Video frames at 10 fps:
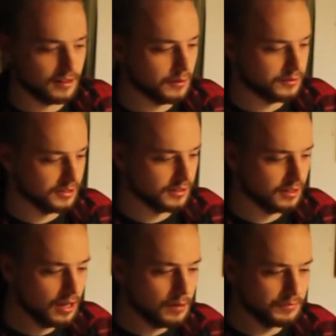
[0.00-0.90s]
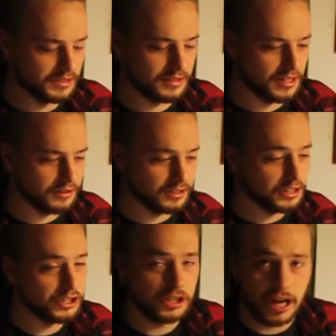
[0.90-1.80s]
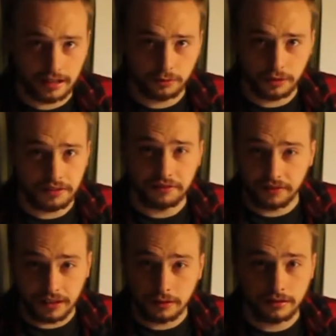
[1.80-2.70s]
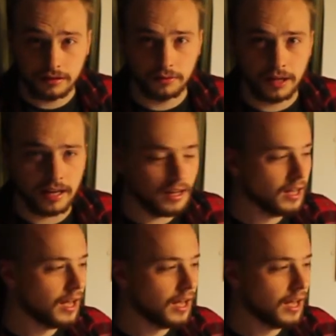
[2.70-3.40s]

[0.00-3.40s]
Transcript: There was this mysterious, shadowy feel to it,